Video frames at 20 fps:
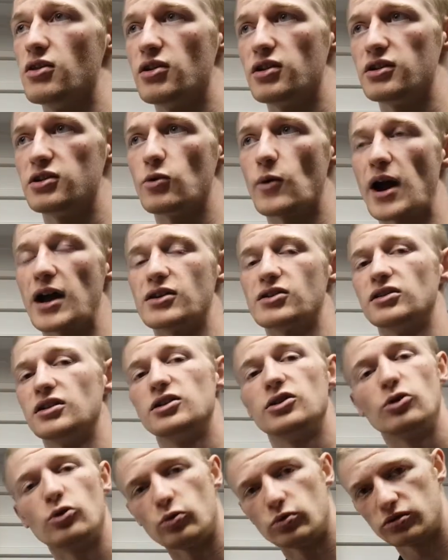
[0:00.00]
they do actually
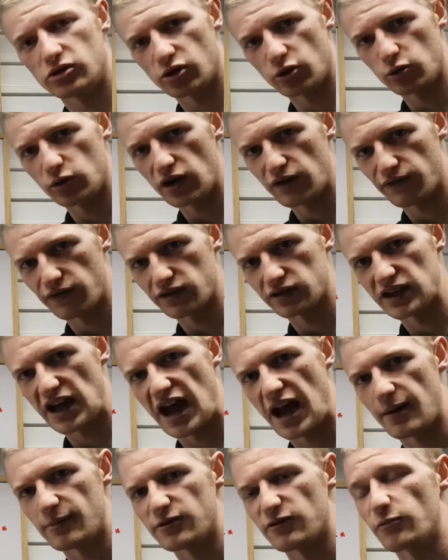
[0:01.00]
do two different
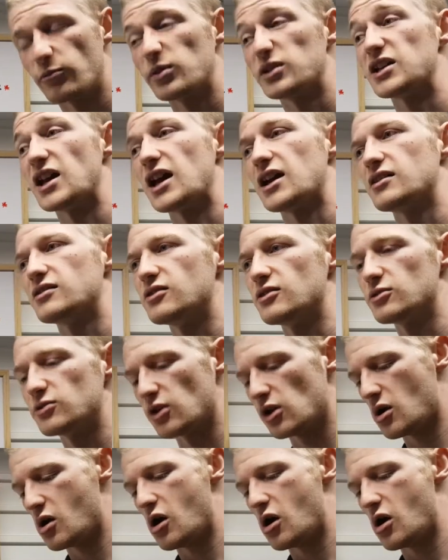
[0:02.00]
types of protectors,